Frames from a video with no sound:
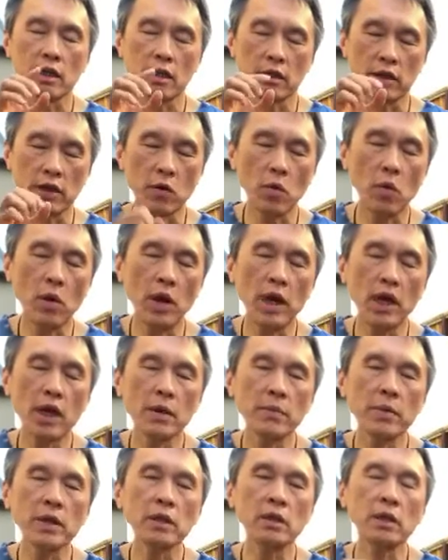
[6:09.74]

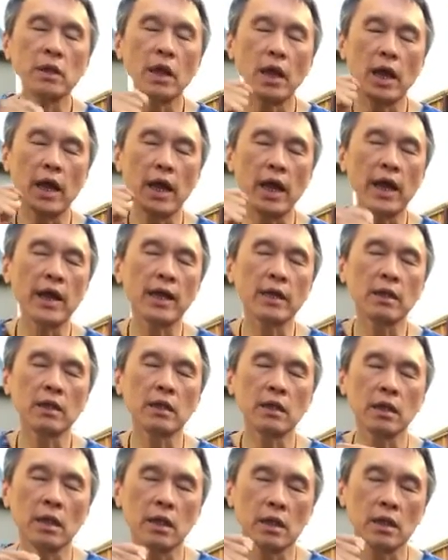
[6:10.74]
requirement and
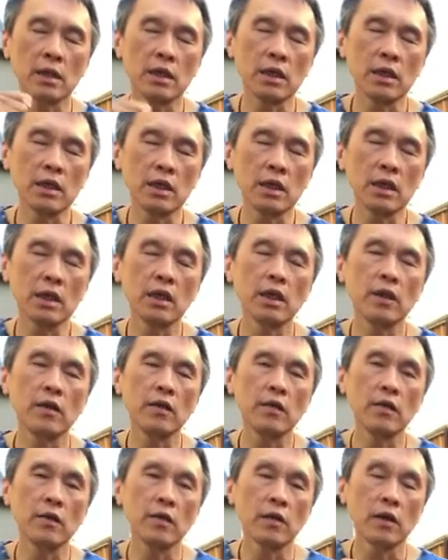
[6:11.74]
the
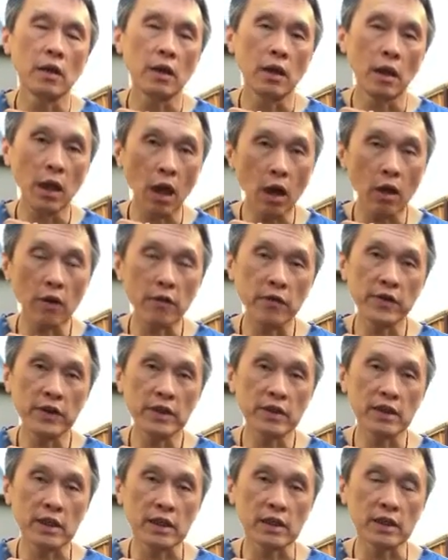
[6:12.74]
law of
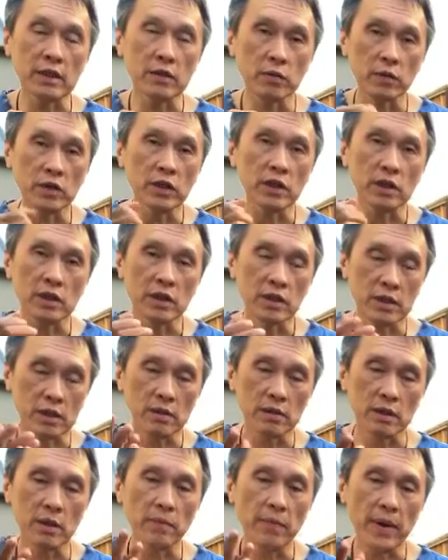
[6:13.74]
physics, which
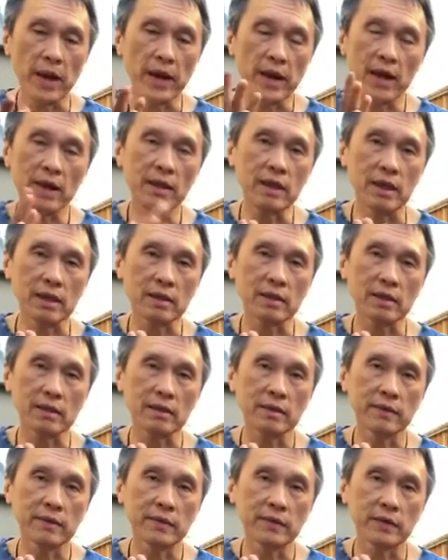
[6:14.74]
is the mechanics.
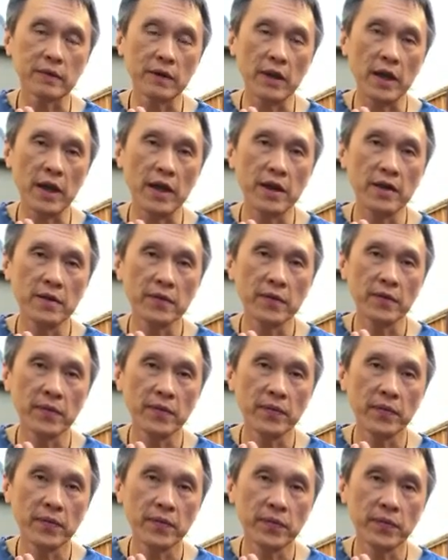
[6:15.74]
Okay,
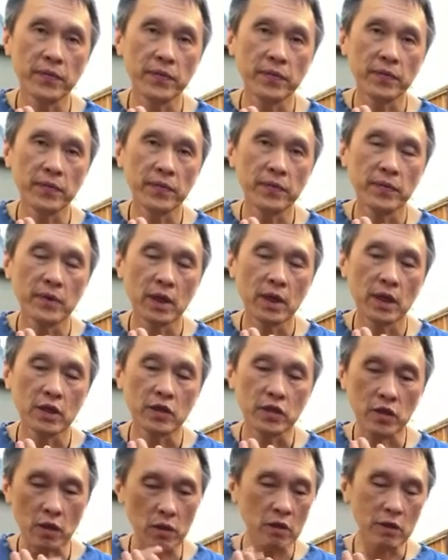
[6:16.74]

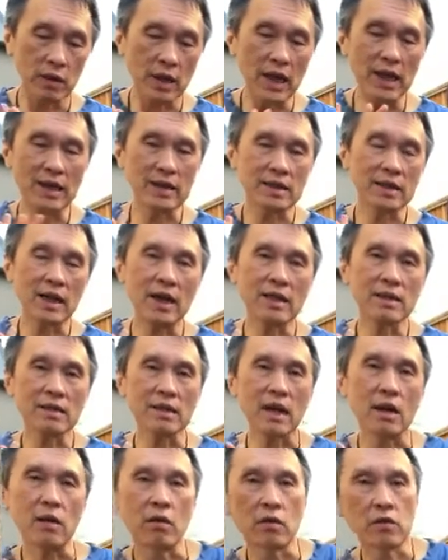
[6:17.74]
so that is Tan
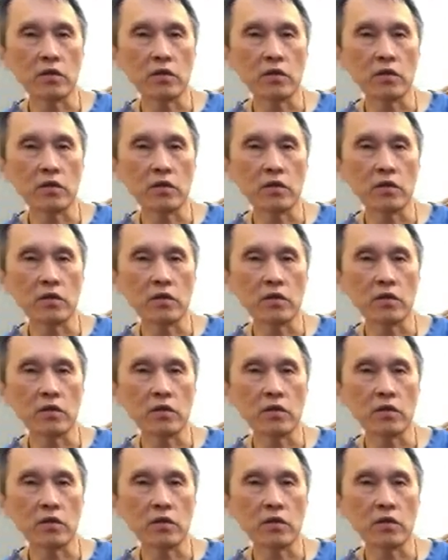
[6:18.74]
Sao.